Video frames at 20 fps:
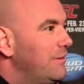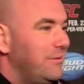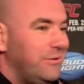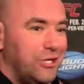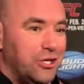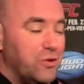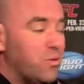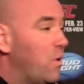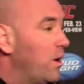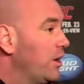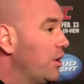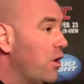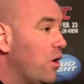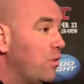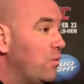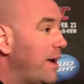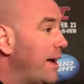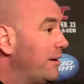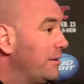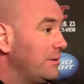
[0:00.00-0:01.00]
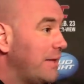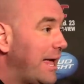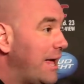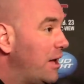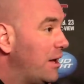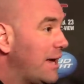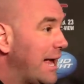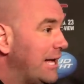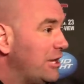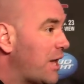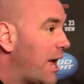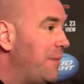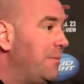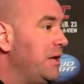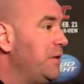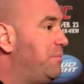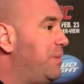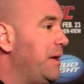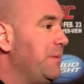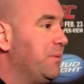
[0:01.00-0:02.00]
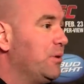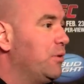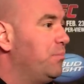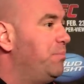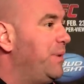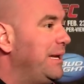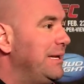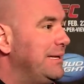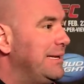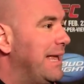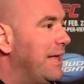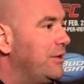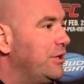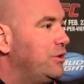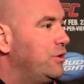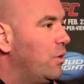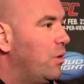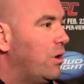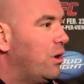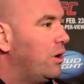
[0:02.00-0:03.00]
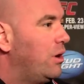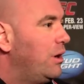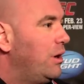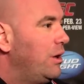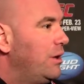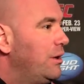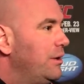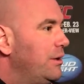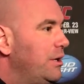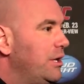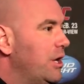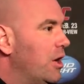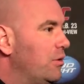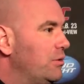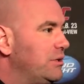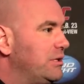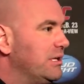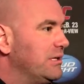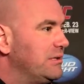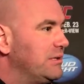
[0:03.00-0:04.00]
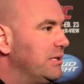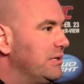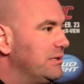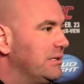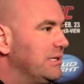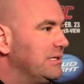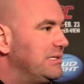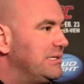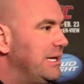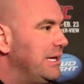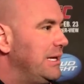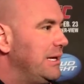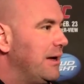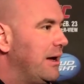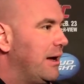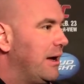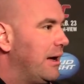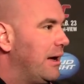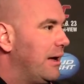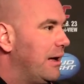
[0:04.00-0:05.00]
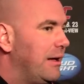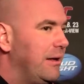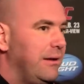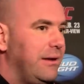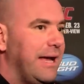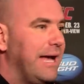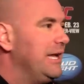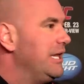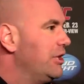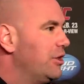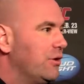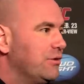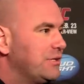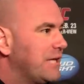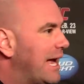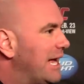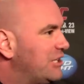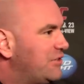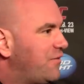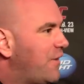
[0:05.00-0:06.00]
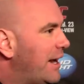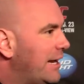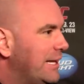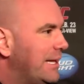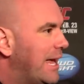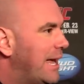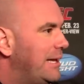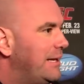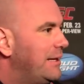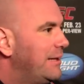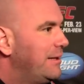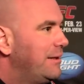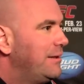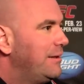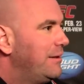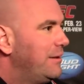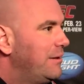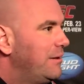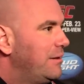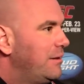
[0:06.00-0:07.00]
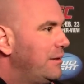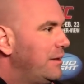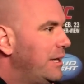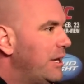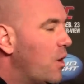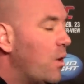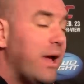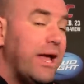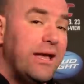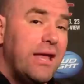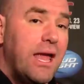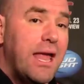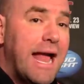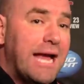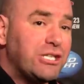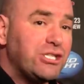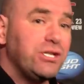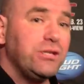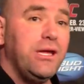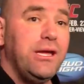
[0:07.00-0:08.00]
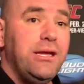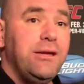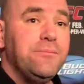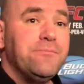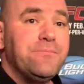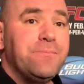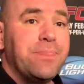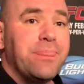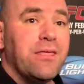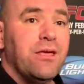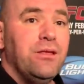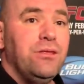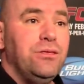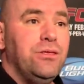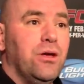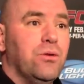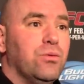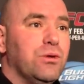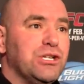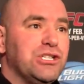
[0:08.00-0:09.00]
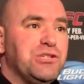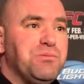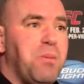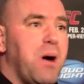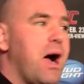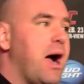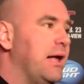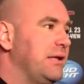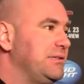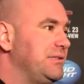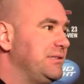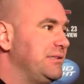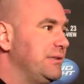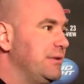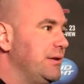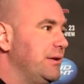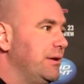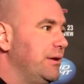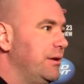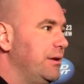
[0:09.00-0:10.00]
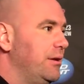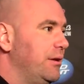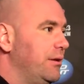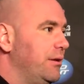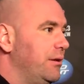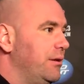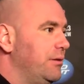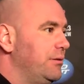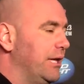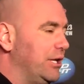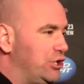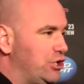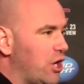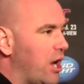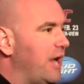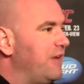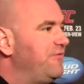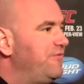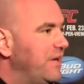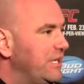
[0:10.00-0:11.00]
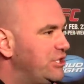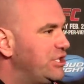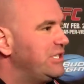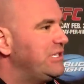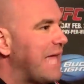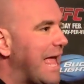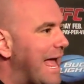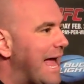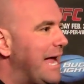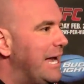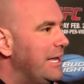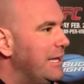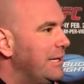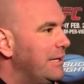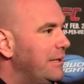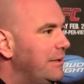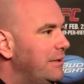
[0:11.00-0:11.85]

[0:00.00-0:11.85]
Do you want to go around and lay on guys? How many people are beating down the door, you know, to see any of those guys fight again? You know, and actually, the response that Jon Fitch has had